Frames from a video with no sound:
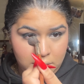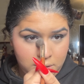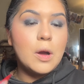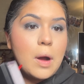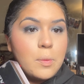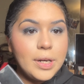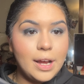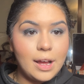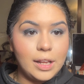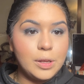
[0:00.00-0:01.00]
Now I want a
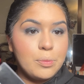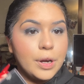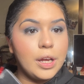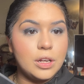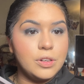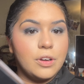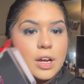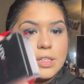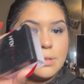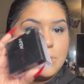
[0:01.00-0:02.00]
hella bright under
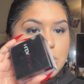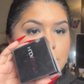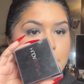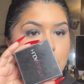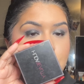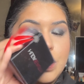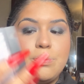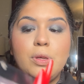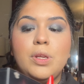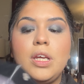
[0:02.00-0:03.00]
eye, so I'm using my Huda
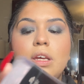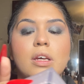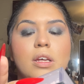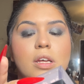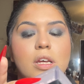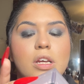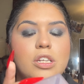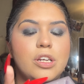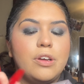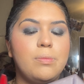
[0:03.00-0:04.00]
Beauty
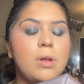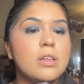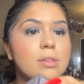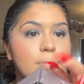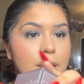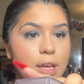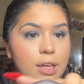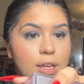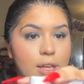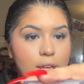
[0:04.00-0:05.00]
Cherry Blossom Cake
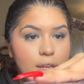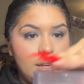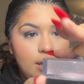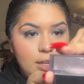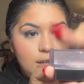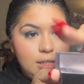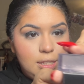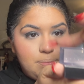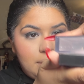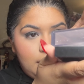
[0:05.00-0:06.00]

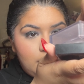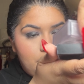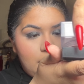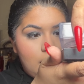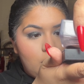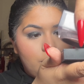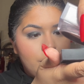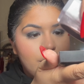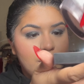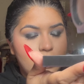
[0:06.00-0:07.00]
Easy Bake
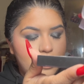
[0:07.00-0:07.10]
Powder.